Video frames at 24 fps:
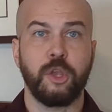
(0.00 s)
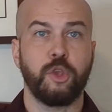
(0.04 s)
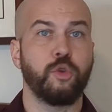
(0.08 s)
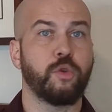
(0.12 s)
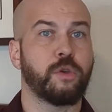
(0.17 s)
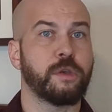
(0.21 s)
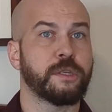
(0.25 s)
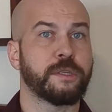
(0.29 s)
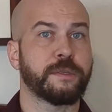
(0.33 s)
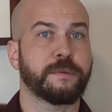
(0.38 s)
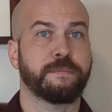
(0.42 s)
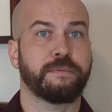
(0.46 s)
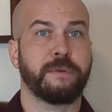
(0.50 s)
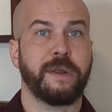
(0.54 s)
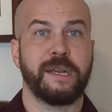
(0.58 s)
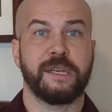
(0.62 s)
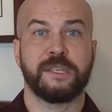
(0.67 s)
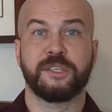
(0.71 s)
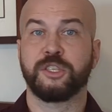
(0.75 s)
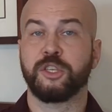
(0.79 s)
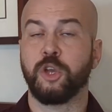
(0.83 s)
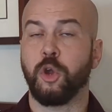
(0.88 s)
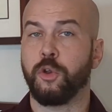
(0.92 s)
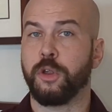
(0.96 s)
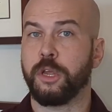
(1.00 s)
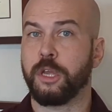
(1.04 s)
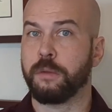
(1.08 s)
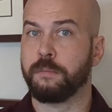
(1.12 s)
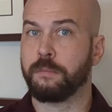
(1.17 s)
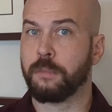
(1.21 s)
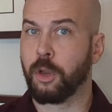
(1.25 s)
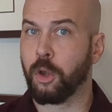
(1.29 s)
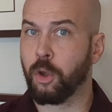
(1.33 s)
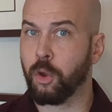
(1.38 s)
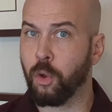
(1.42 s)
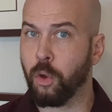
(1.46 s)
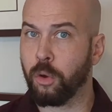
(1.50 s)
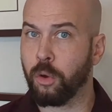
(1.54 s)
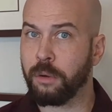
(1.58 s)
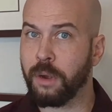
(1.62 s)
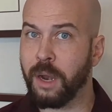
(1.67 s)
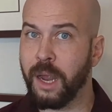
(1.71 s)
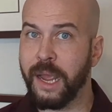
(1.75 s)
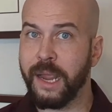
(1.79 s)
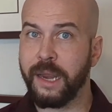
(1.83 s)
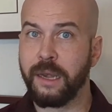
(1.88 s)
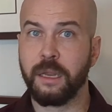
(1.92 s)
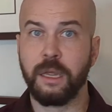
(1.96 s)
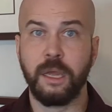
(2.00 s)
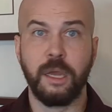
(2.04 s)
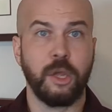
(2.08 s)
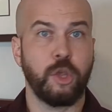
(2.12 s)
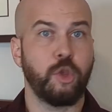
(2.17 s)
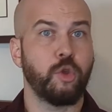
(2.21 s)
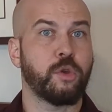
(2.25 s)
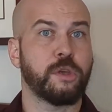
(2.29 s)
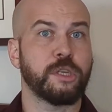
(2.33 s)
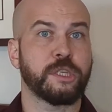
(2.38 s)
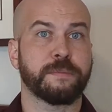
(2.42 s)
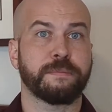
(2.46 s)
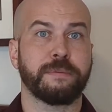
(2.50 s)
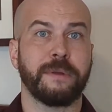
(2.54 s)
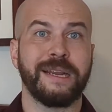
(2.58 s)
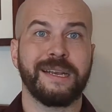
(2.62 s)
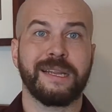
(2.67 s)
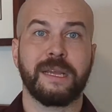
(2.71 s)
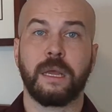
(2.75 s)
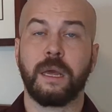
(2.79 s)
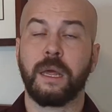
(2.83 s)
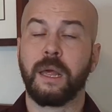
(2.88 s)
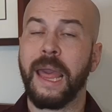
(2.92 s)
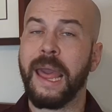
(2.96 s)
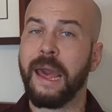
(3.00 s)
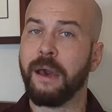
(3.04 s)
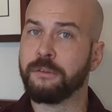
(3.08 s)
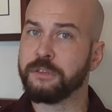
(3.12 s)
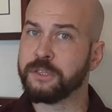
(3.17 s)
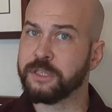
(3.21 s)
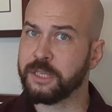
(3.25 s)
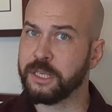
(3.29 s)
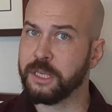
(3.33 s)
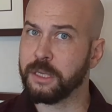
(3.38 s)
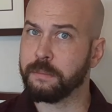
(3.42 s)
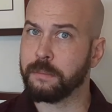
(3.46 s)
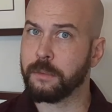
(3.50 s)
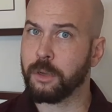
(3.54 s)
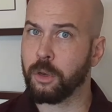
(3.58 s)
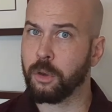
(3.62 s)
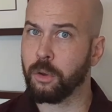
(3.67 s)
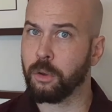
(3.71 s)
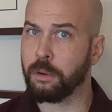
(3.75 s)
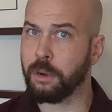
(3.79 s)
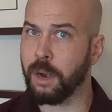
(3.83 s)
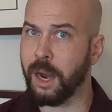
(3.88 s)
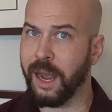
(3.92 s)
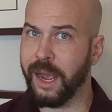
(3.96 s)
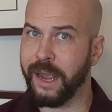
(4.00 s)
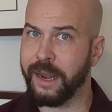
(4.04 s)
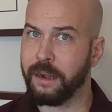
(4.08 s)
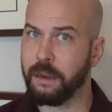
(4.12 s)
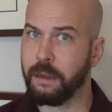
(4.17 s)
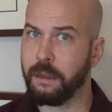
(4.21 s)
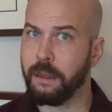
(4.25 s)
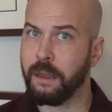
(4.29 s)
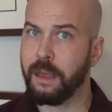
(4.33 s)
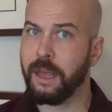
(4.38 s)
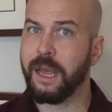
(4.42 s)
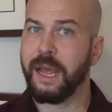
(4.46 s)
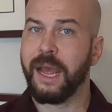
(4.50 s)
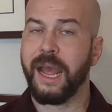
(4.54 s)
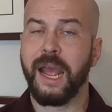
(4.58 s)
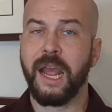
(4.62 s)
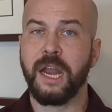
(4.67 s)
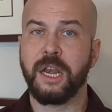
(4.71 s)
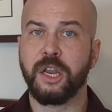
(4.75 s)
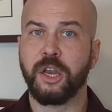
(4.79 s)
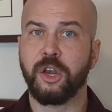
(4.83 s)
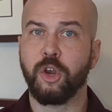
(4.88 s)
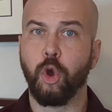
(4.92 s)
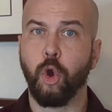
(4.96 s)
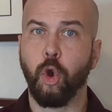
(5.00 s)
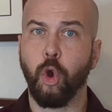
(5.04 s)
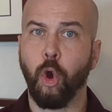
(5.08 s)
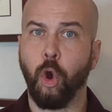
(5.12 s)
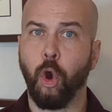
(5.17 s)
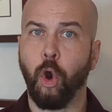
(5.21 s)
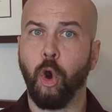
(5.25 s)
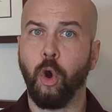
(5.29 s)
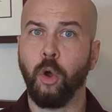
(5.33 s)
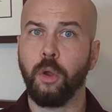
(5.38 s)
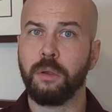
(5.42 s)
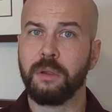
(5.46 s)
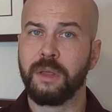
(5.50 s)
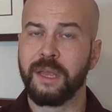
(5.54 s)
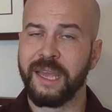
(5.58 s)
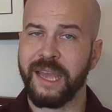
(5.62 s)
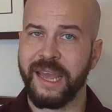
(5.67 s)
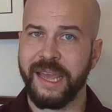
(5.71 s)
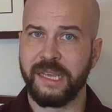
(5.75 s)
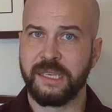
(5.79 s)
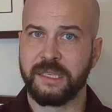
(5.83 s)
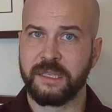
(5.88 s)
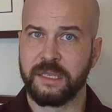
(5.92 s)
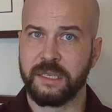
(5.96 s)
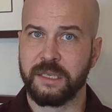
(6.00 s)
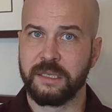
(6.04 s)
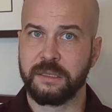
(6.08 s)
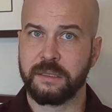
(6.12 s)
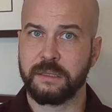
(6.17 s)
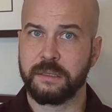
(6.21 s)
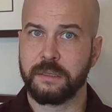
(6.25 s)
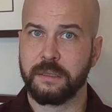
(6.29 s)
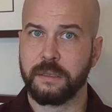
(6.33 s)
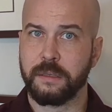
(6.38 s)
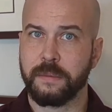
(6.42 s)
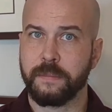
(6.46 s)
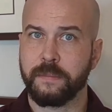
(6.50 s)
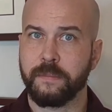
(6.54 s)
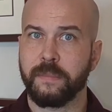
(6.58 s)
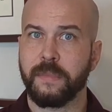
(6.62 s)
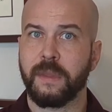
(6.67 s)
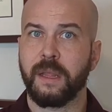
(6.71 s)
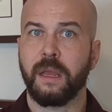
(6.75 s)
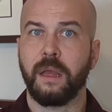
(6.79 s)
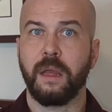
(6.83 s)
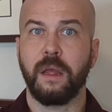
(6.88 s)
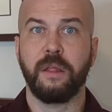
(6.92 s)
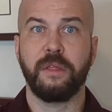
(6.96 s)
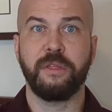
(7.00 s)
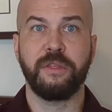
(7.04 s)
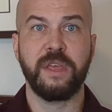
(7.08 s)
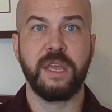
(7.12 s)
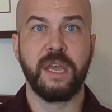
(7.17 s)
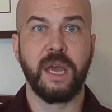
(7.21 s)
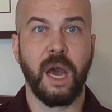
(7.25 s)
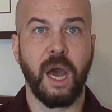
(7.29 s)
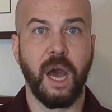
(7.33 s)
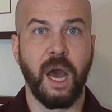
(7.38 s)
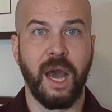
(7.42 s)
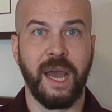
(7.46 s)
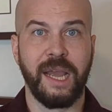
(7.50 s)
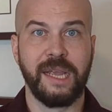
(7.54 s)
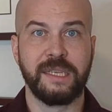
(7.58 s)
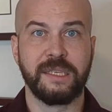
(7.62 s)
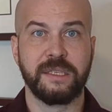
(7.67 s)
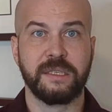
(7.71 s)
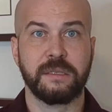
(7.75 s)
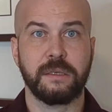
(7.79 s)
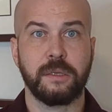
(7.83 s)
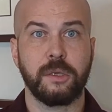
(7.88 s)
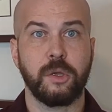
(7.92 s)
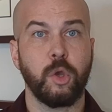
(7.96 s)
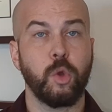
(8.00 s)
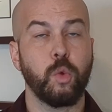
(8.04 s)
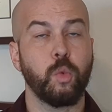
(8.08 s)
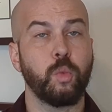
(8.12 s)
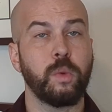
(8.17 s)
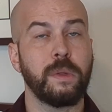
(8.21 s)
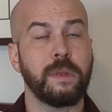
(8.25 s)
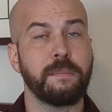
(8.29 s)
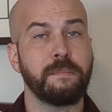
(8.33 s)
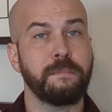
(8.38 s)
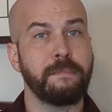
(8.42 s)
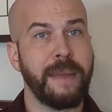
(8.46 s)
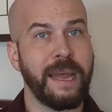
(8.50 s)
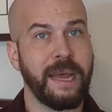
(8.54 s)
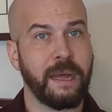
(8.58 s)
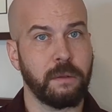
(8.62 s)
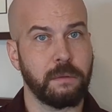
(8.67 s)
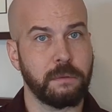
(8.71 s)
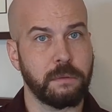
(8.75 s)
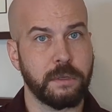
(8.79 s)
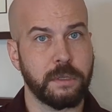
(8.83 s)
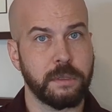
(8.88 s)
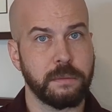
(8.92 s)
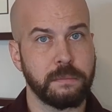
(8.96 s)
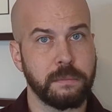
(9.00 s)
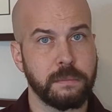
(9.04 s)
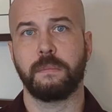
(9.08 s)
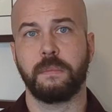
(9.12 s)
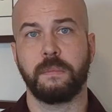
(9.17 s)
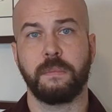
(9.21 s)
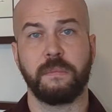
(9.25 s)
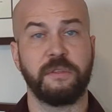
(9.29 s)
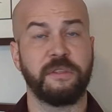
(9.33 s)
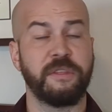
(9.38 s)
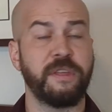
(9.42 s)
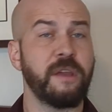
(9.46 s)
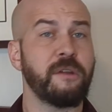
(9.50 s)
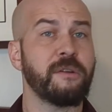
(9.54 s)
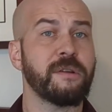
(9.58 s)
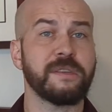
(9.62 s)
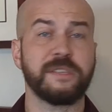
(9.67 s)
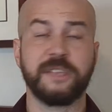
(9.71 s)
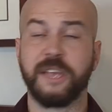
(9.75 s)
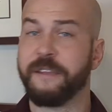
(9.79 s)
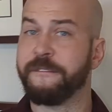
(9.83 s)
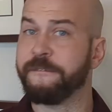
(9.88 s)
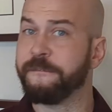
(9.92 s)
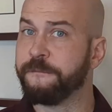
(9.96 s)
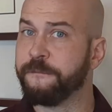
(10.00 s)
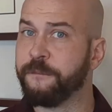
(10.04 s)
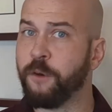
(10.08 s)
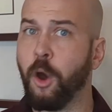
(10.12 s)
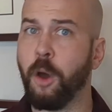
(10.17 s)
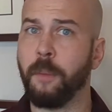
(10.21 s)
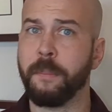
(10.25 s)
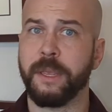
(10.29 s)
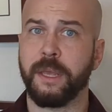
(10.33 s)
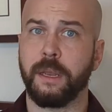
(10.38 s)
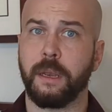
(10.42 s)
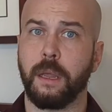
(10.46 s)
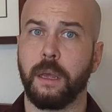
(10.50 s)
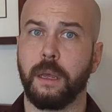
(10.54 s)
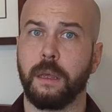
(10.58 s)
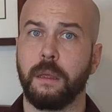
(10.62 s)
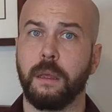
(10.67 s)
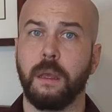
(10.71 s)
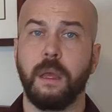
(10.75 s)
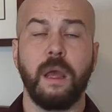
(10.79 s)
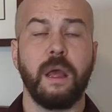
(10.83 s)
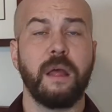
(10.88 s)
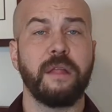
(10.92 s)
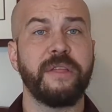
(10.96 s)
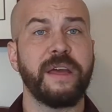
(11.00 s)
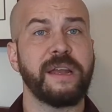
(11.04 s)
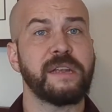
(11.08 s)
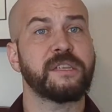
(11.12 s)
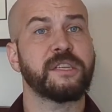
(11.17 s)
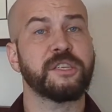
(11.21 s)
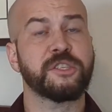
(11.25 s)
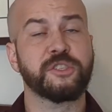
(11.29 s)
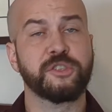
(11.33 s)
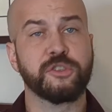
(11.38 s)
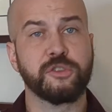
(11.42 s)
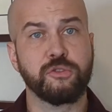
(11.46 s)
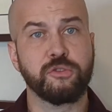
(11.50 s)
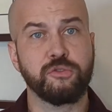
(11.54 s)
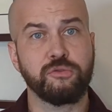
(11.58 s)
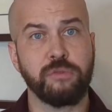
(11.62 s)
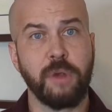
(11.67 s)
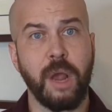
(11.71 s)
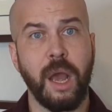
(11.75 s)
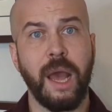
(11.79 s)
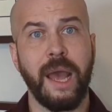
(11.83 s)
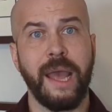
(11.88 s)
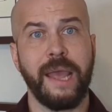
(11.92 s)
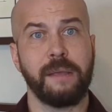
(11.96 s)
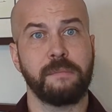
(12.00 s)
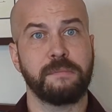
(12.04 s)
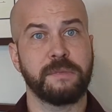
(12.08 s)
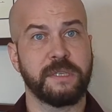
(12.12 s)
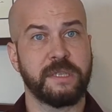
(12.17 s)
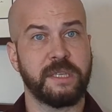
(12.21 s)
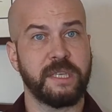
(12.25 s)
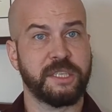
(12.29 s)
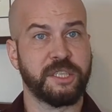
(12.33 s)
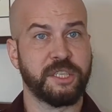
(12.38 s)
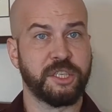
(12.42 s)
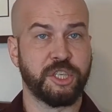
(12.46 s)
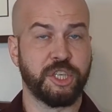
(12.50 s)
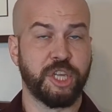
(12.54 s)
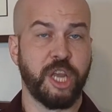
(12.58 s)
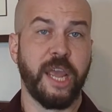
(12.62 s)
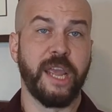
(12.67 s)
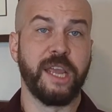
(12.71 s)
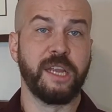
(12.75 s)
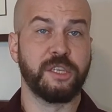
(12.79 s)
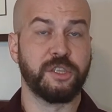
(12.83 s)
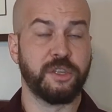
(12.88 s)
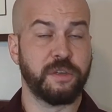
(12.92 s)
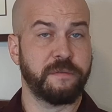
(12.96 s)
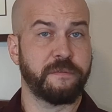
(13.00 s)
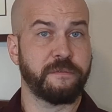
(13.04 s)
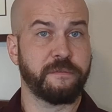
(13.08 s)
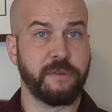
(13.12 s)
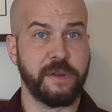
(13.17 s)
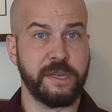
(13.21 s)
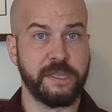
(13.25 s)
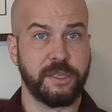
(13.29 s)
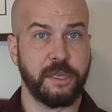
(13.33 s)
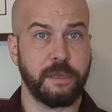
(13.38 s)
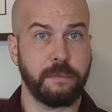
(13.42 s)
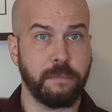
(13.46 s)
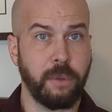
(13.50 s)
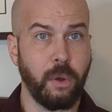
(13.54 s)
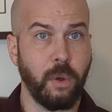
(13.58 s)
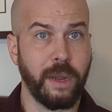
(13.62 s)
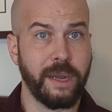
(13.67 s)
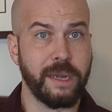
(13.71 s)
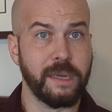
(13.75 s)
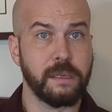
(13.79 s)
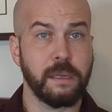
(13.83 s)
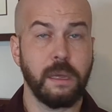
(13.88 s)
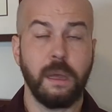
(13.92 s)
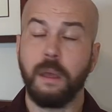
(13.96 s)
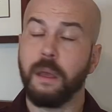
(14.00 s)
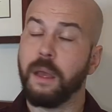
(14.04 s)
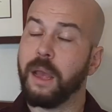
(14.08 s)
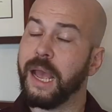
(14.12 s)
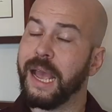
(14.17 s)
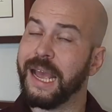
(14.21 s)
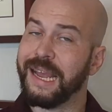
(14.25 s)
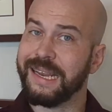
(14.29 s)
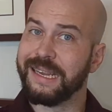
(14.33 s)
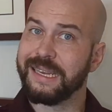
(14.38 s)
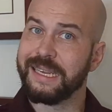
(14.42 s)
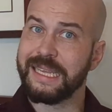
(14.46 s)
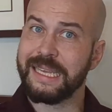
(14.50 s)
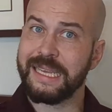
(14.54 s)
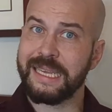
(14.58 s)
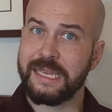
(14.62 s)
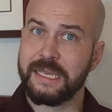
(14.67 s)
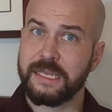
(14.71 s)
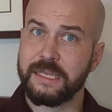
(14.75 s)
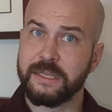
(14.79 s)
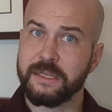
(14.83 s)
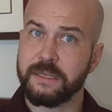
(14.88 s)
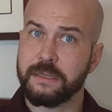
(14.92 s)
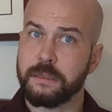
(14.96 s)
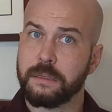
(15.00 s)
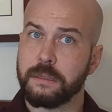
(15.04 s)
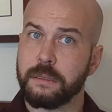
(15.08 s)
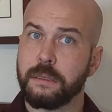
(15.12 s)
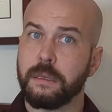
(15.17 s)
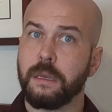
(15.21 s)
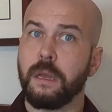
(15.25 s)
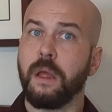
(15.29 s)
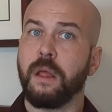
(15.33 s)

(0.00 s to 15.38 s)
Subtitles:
you could spread sodium chloride, you could spread calcium chloride, and in all cases, the ice will melt. There is a formula that describes this change in freezing point, and it is